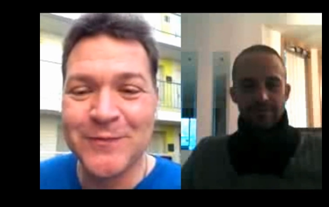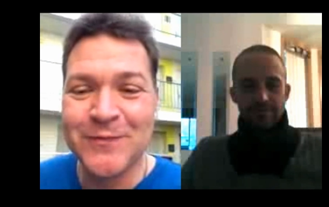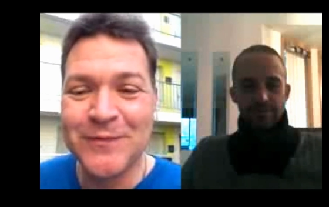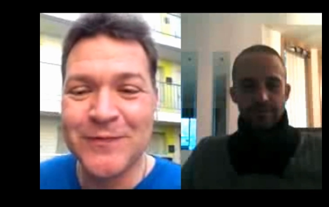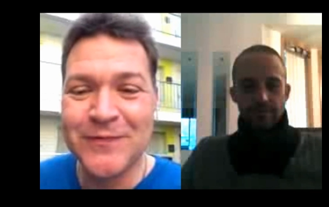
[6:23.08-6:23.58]

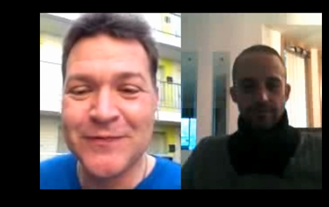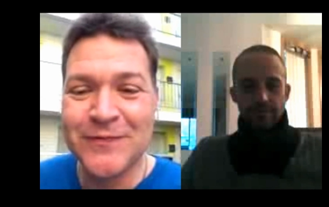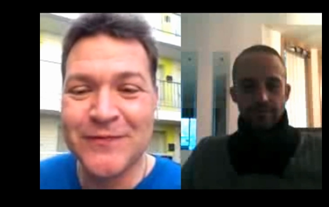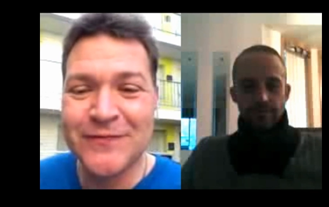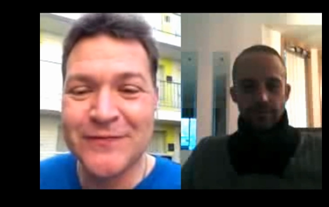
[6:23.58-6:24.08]

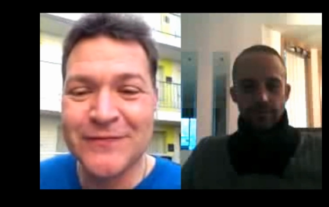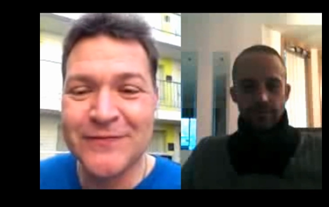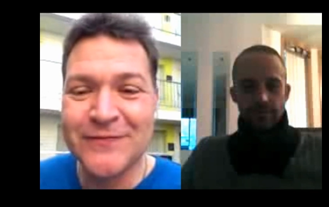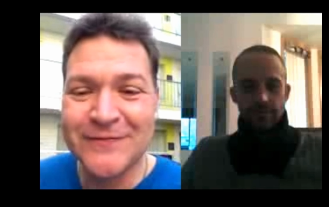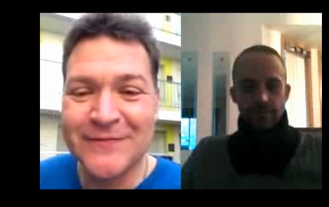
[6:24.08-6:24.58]

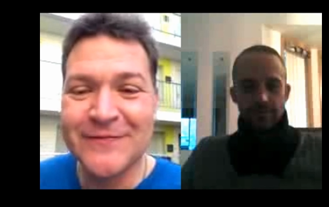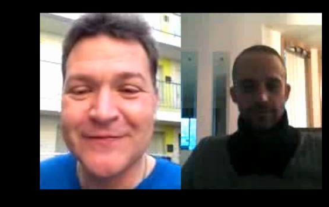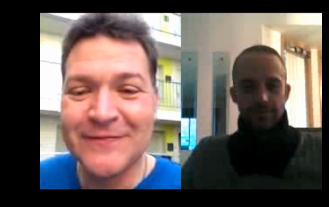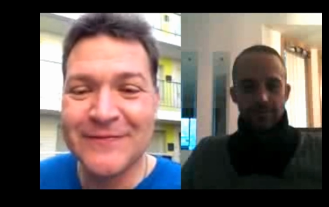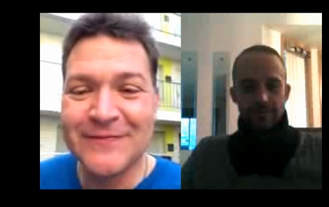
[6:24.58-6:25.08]

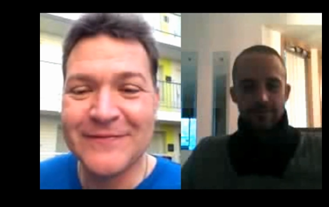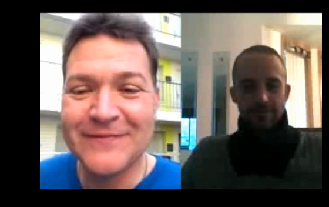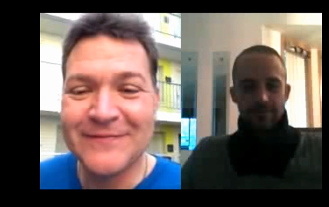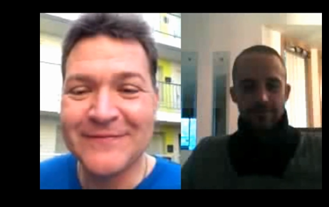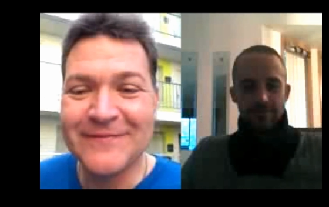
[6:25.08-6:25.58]
Nothing is said.